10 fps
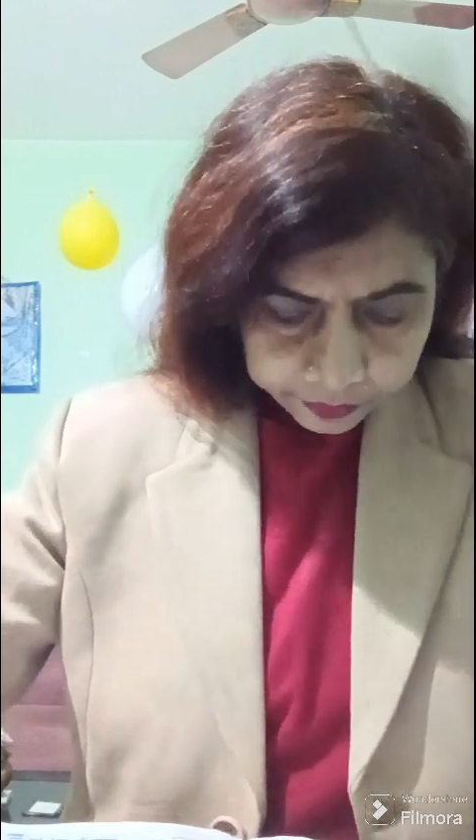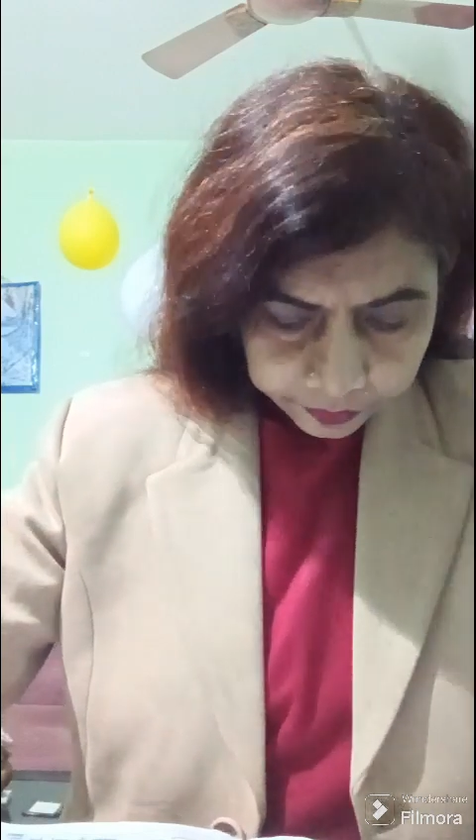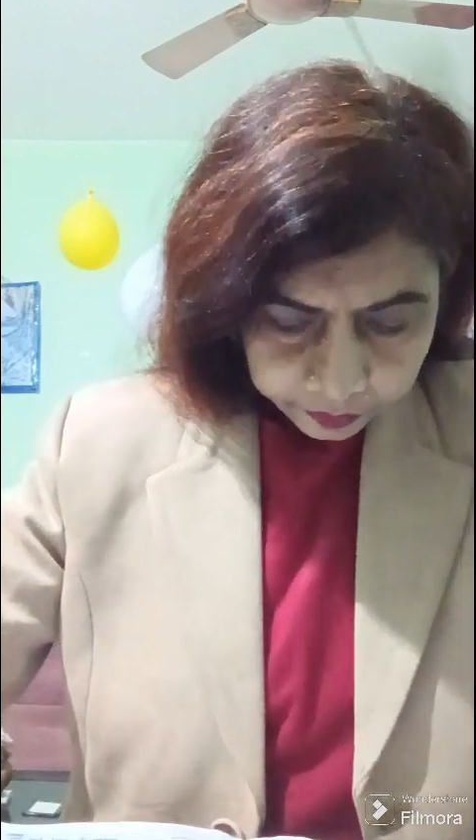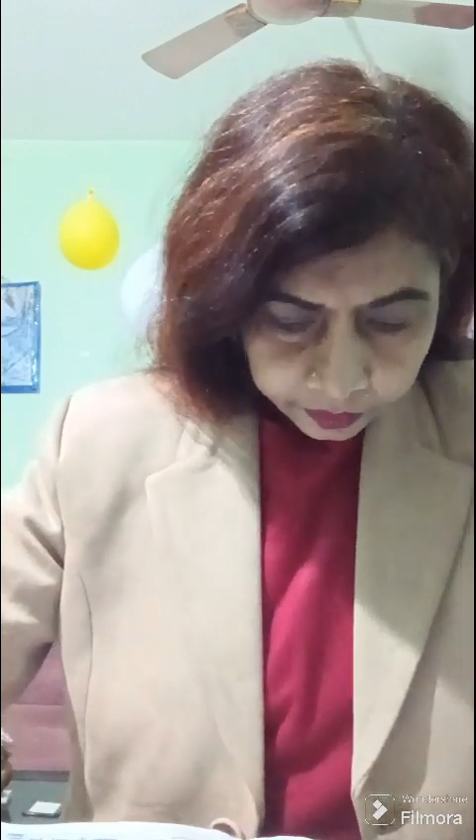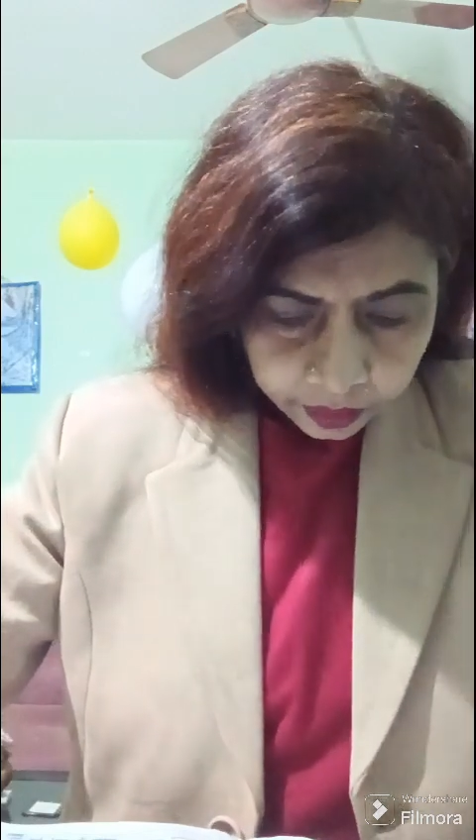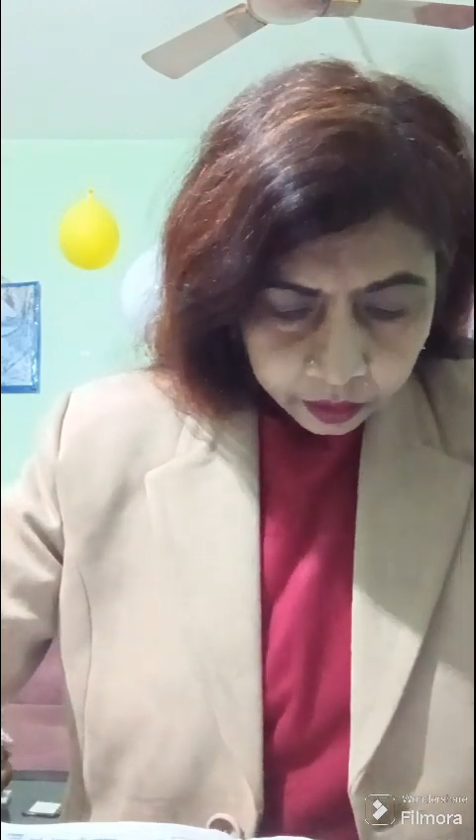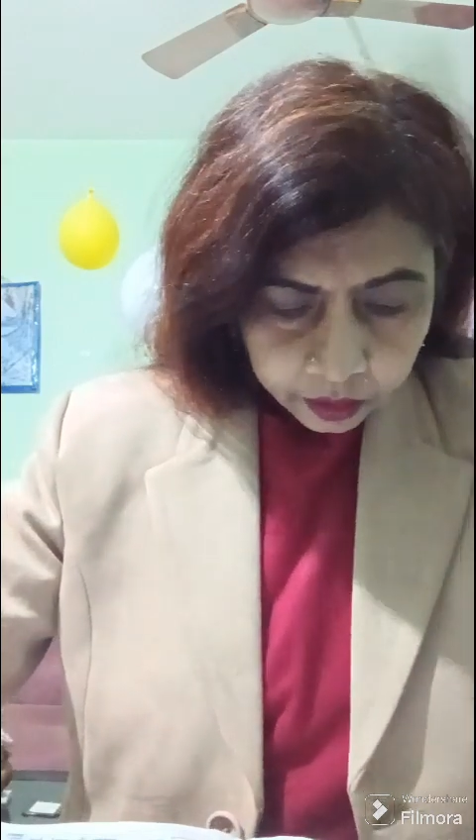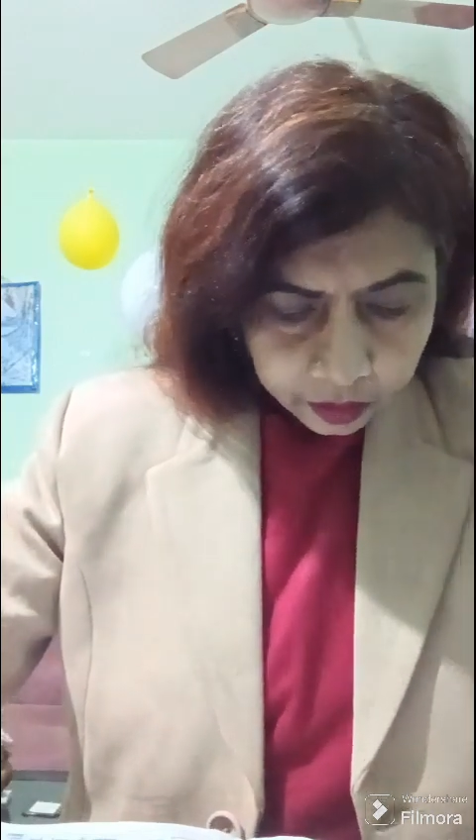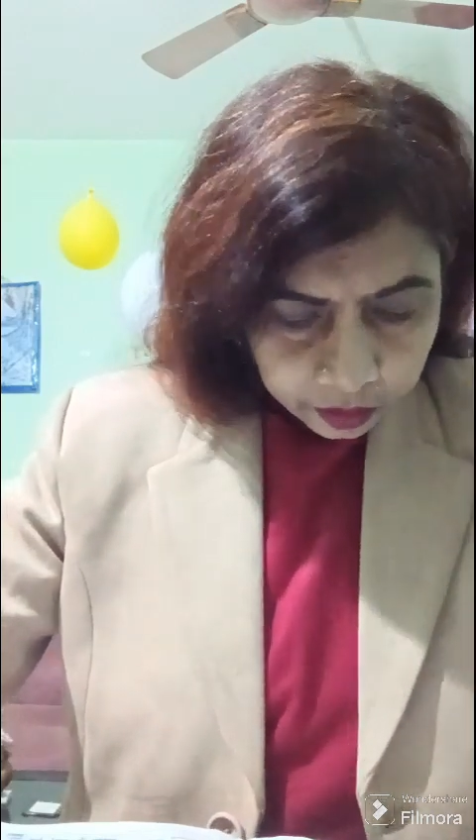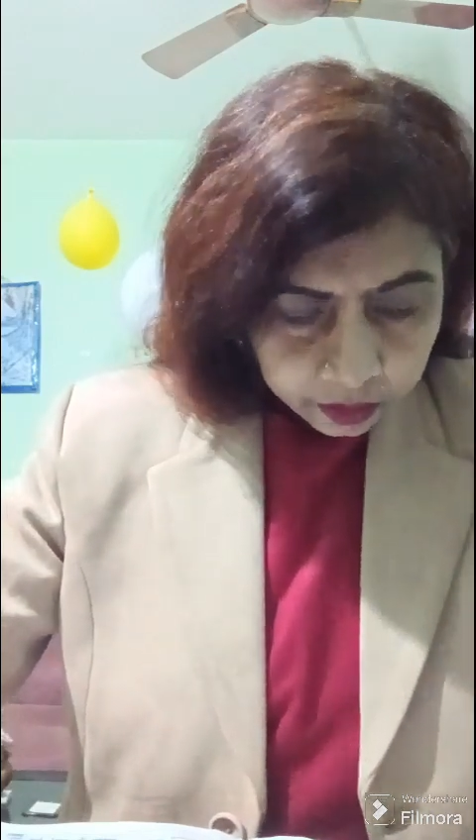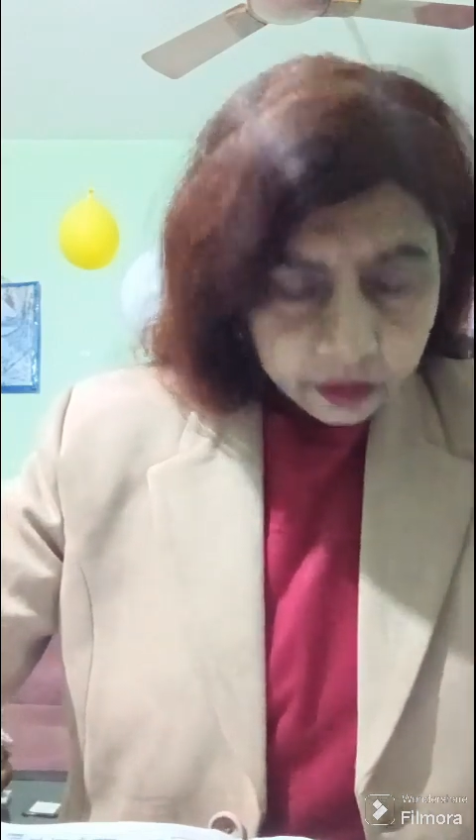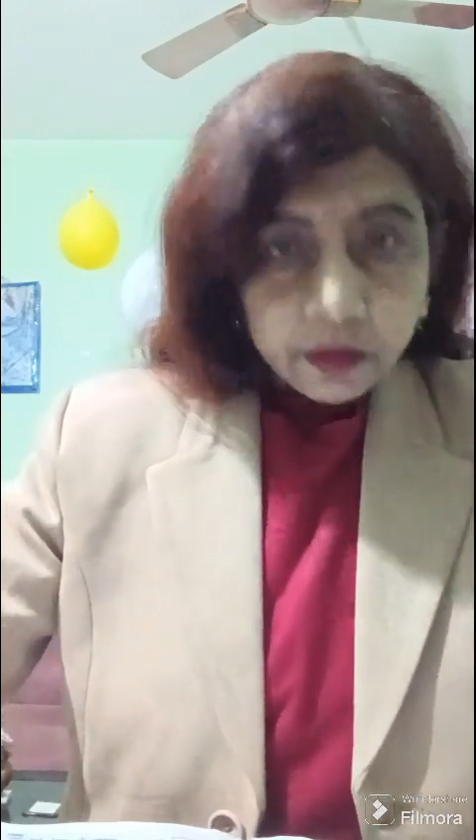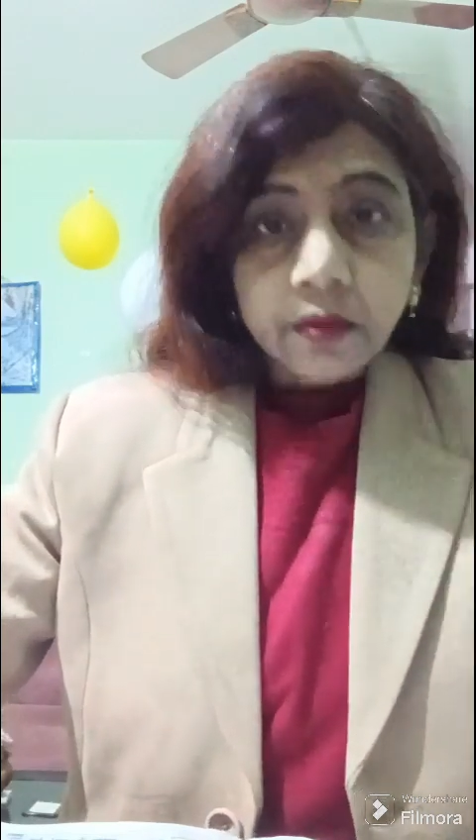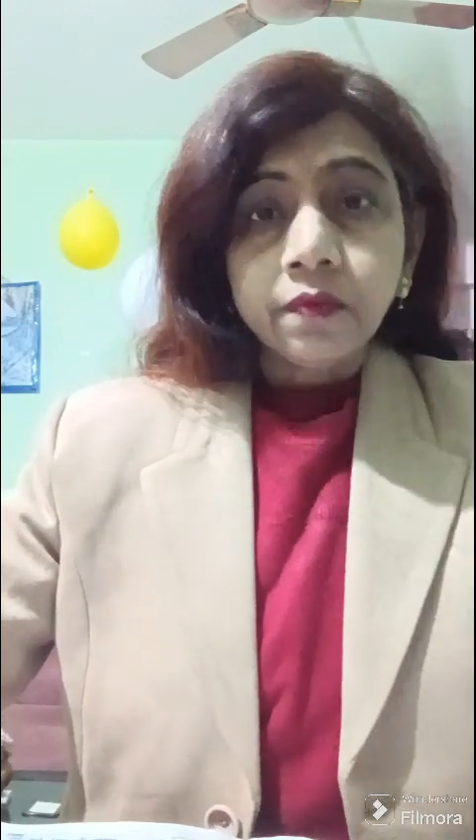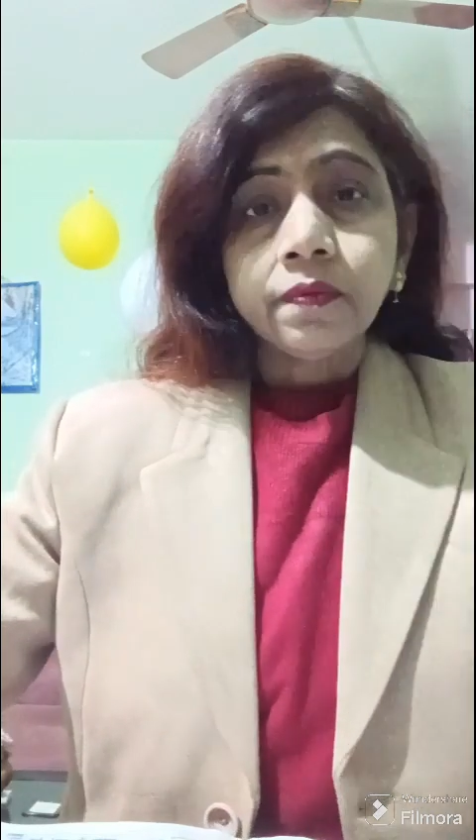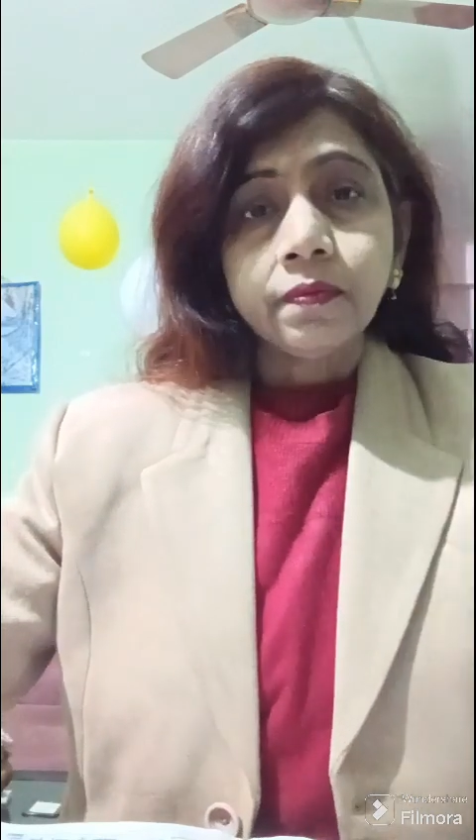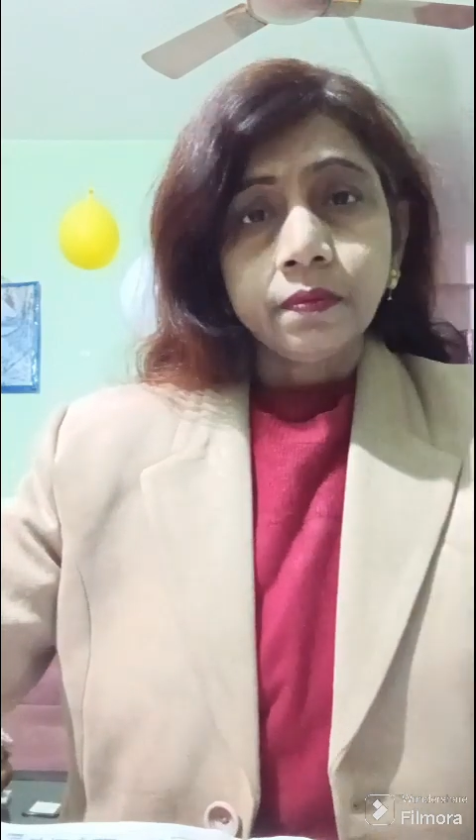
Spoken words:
baby with a small pelvis